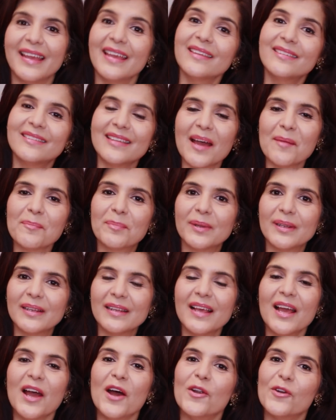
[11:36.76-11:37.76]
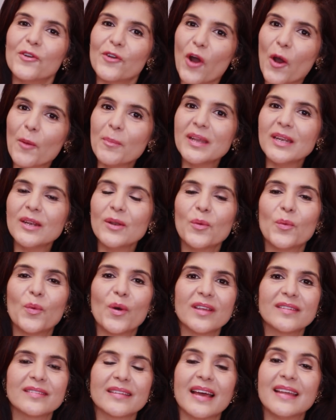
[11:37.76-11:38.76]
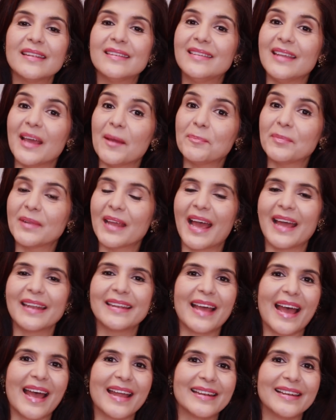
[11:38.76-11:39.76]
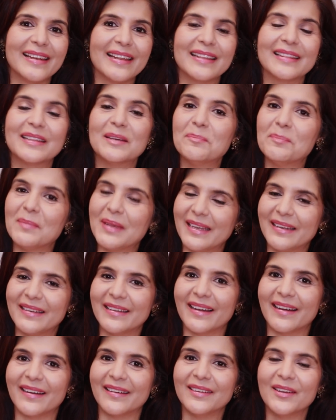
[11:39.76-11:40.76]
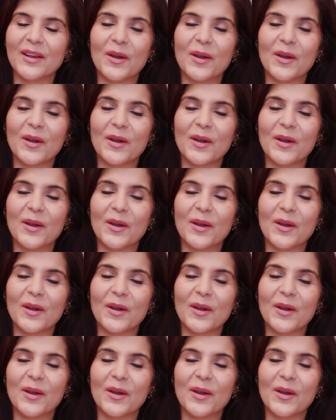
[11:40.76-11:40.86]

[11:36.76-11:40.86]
Example, Robin was adept at handling the media,